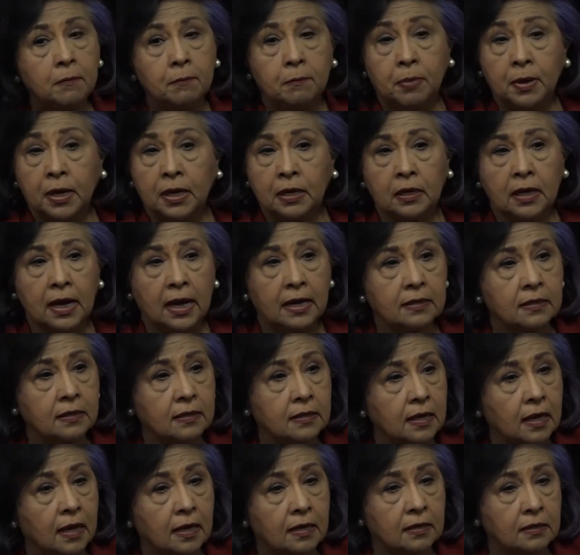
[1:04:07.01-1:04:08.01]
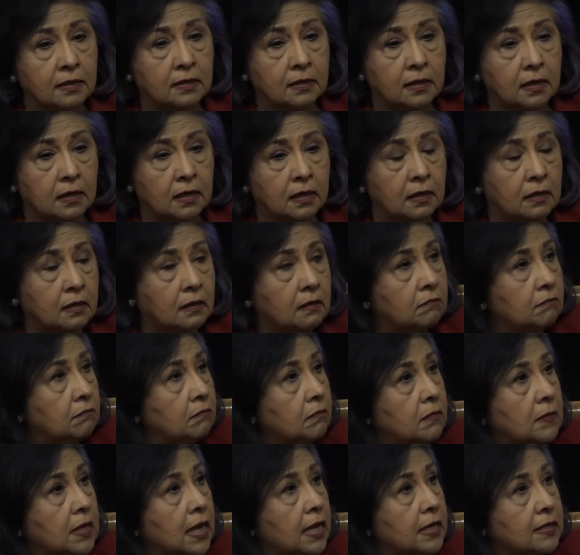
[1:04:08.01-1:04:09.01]
But as, as, um,
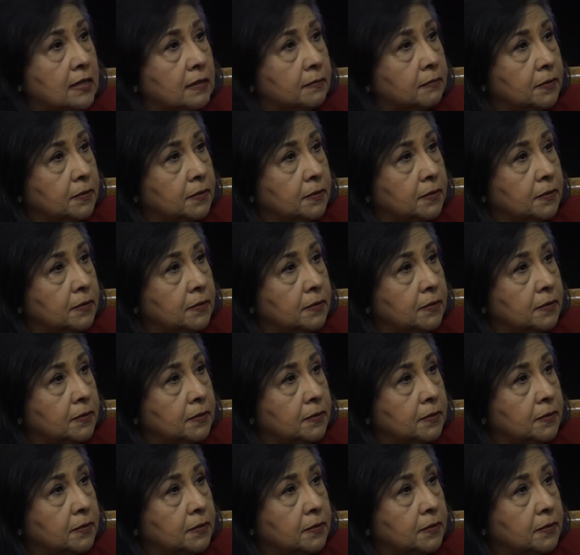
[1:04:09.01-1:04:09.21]
as